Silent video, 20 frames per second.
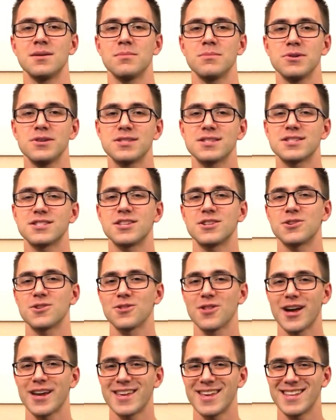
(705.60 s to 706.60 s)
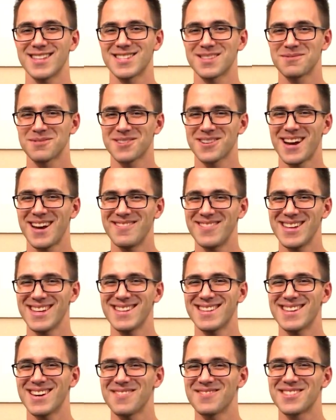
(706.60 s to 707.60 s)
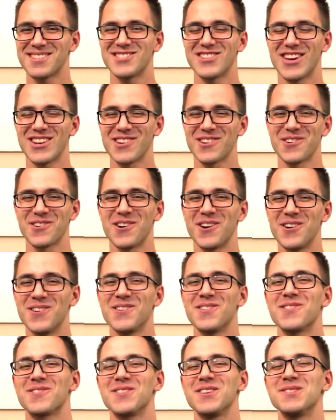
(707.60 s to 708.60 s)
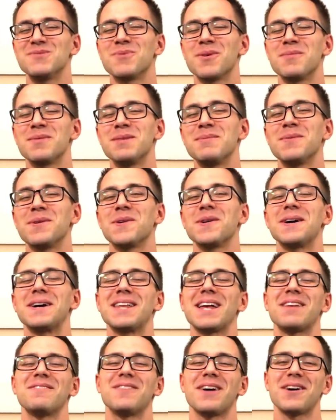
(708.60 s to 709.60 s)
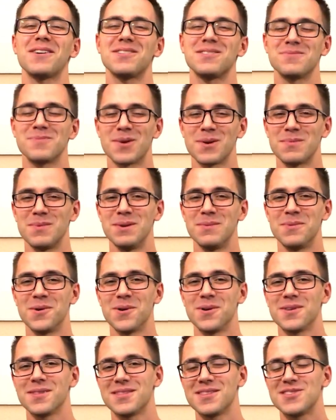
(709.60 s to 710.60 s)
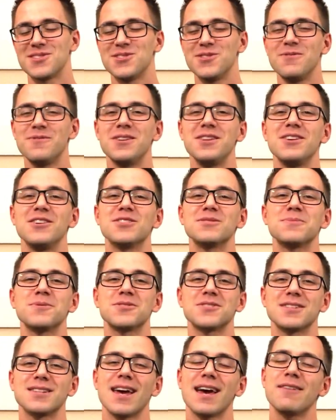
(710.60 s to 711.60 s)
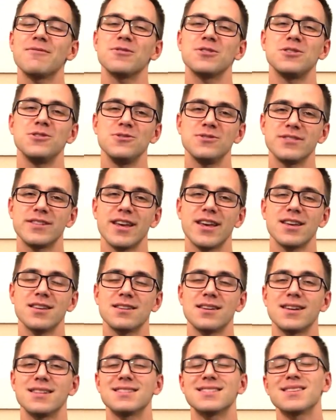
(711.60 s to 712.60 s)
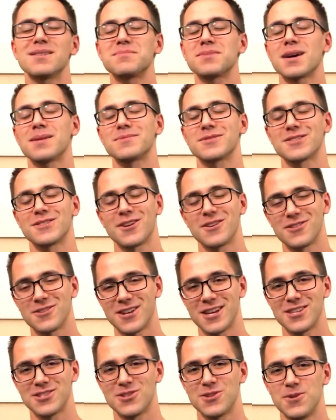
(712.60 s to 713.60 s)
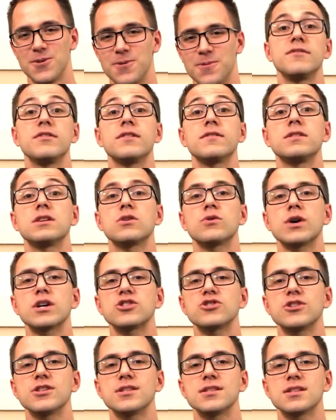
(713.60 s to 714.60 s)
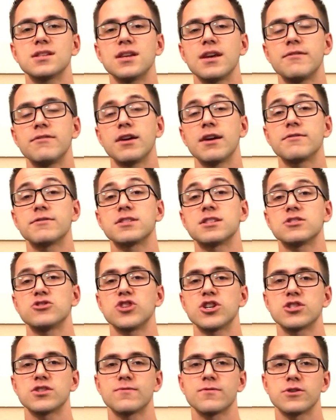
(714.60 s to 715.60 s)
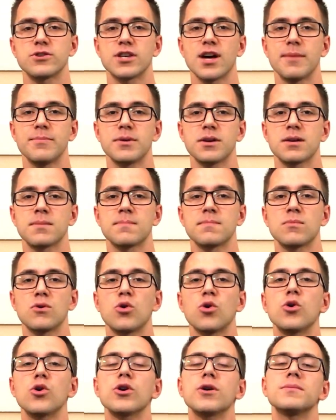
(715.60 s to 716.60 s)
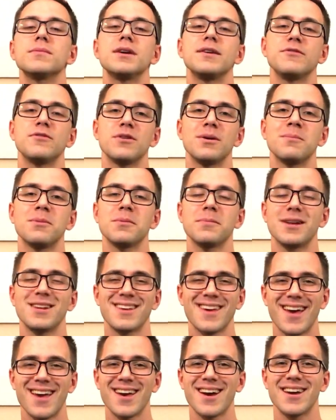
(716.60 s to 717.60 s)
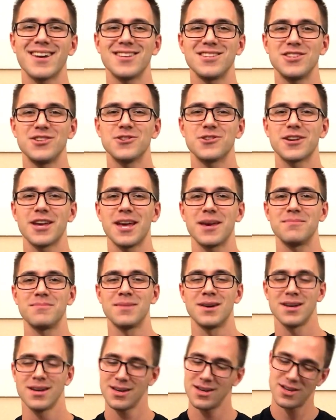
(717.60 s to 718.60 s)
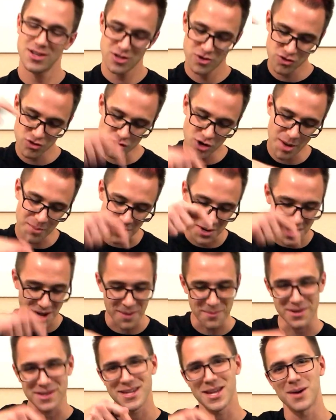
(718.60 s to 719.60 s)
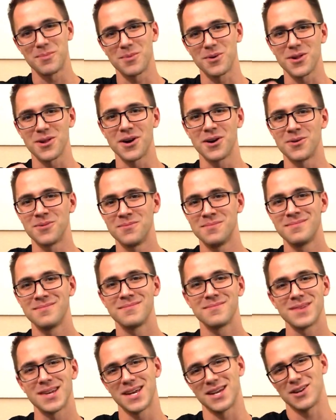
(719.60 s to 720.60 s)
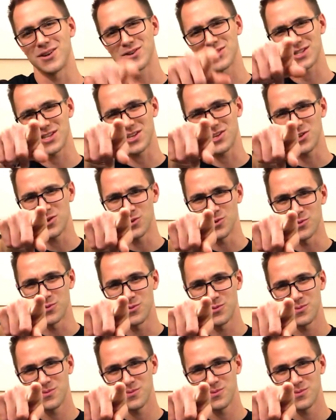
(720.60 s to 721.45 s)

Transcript: please consider liking and subscribing to help the channel grow, reach more people, and add value to more people. This new video is posted every Tuesday and sometimes on other days too. If you have any questions, if you have a suggestion for a topic, or if you're implementing AI into your game, drop a comment down below and I'll see you